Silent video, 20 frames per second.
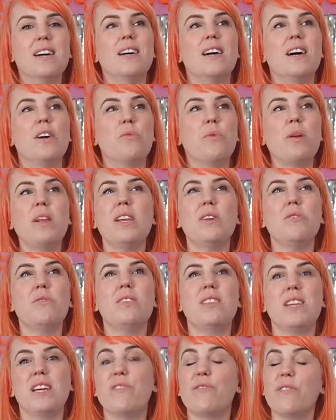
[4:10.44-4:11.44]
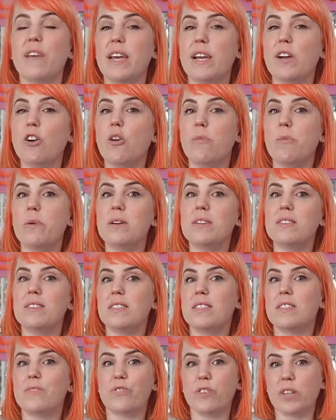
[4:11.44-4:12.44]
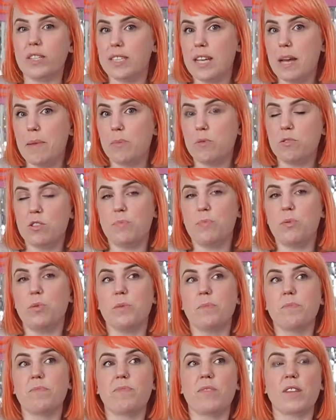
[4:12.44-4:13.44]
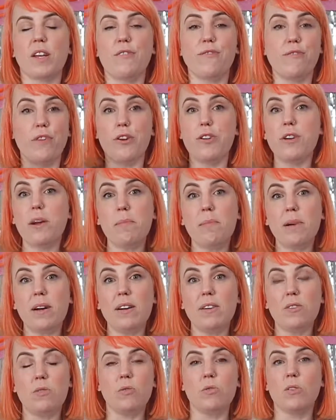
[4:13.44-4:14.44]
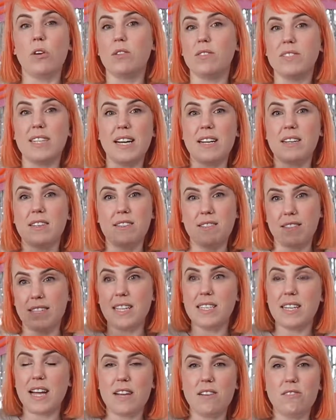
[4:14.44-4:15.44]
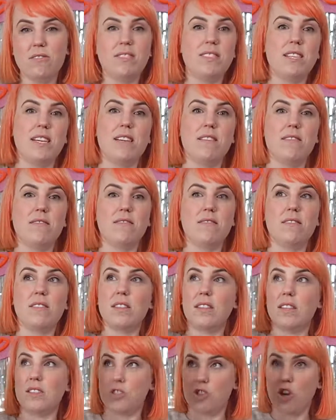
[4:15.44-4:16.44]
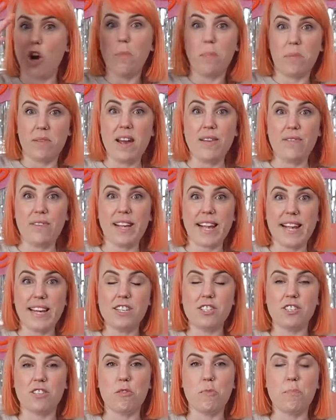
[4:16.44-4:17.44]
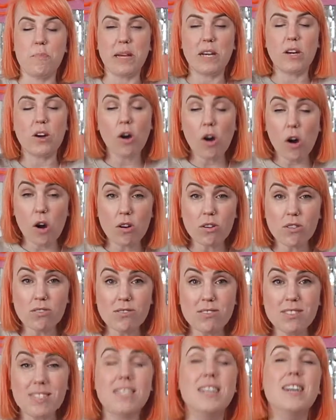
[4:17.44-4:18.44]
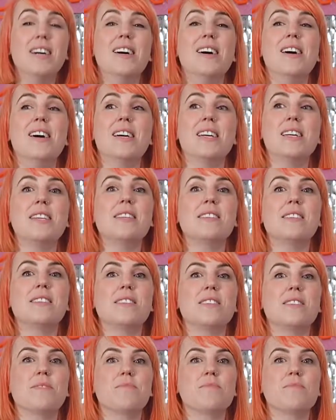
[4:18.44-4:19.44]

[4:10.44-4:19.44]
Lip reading: A really good thing for e-commerce is, for example, to put a phone number or contact details in the top navigation, because it is